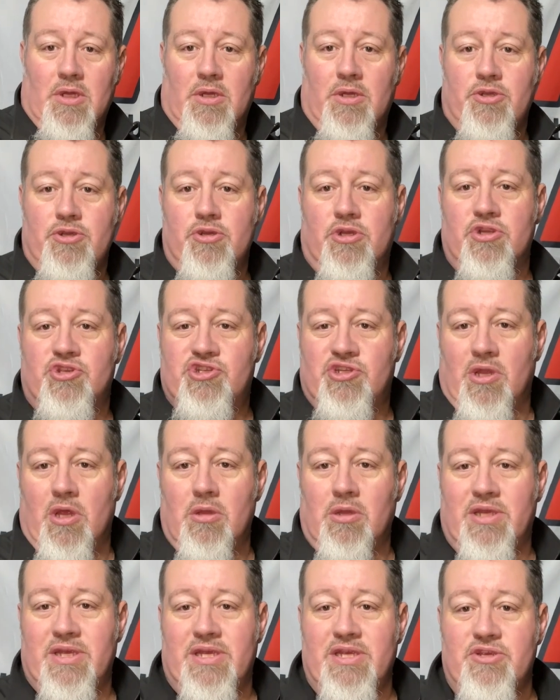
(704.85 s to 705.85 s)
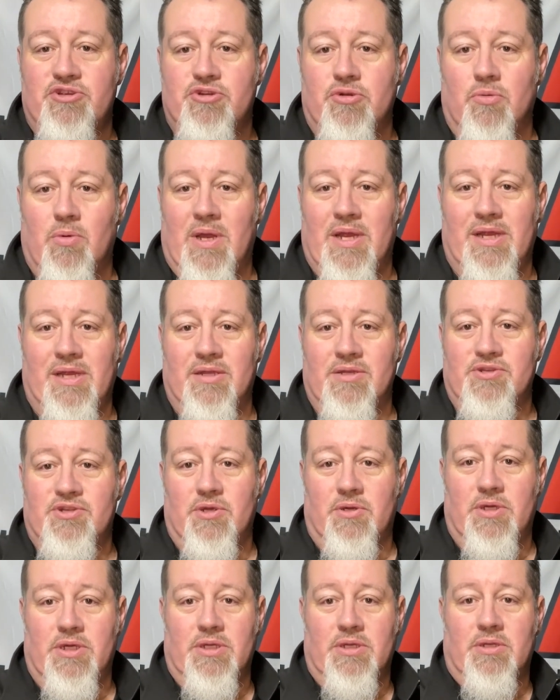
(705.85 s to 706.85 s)
you can slowly ease your way
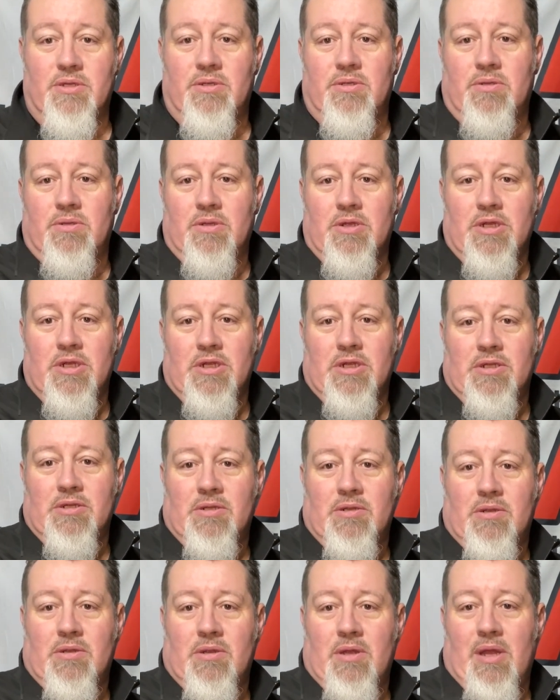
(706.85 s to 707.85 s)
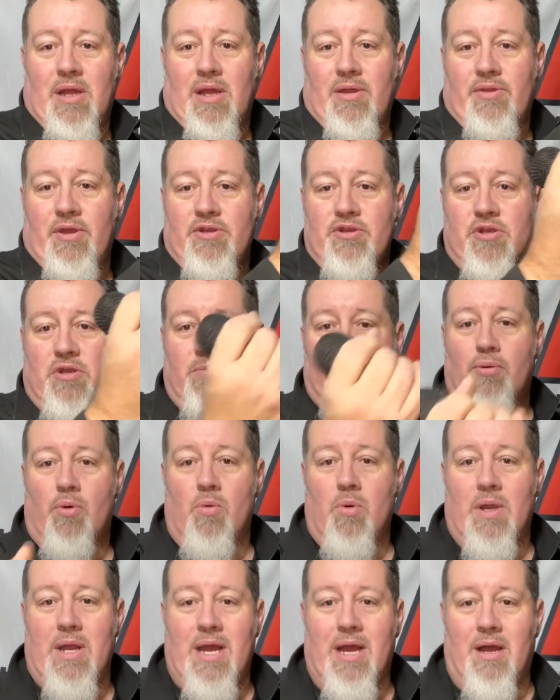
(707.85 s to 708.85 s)
into it, and then you can pull
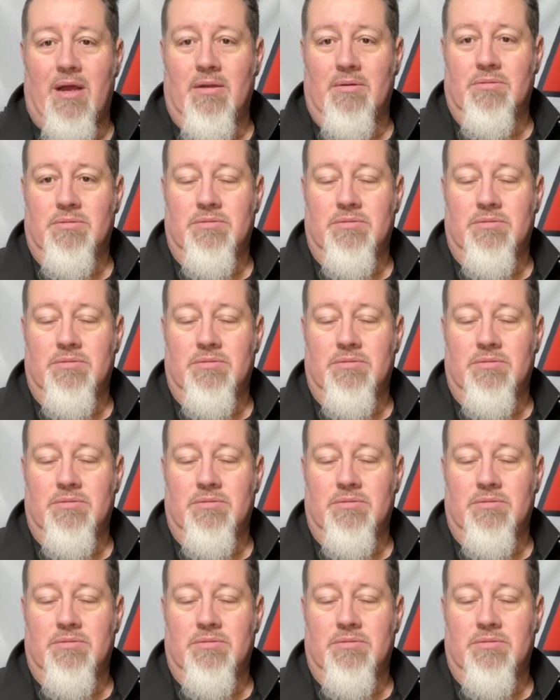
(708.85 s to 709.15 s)
it out.